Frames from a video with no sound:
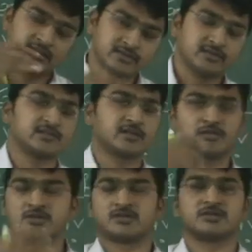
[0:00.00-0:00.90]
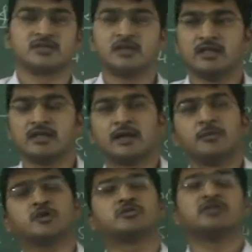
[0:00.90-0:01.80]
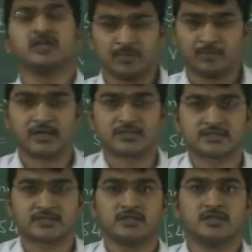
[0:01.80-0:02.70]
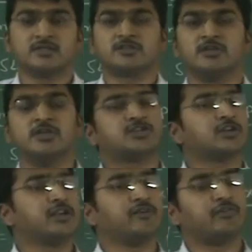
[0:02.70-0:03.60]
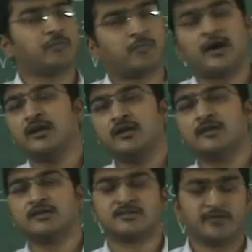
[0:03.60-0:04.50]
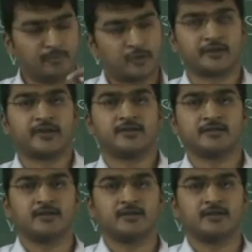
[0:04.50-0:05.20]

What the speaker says: So these are the questions. Coming to theory parts. So each and every point is important.